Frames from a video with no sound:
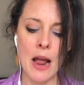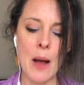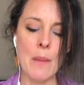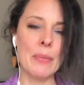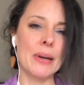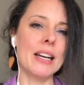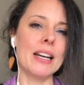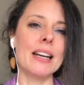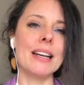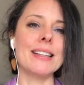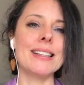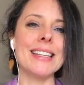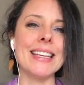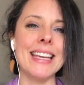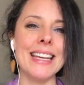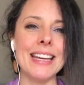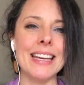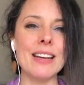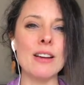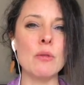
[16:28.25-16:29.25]
But it is
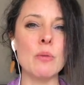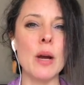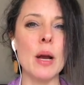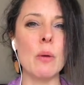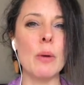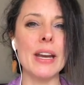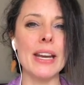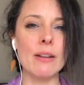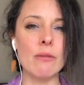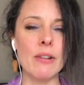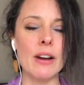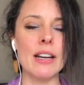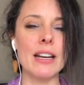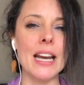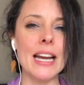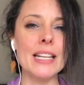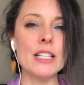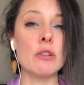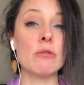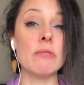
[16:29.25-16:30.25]
here where we
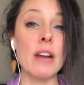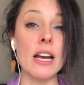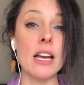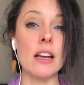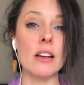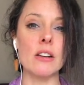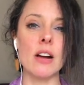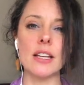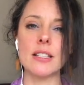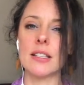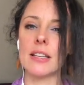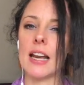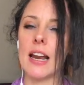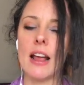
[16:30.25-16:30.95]
need to recognize that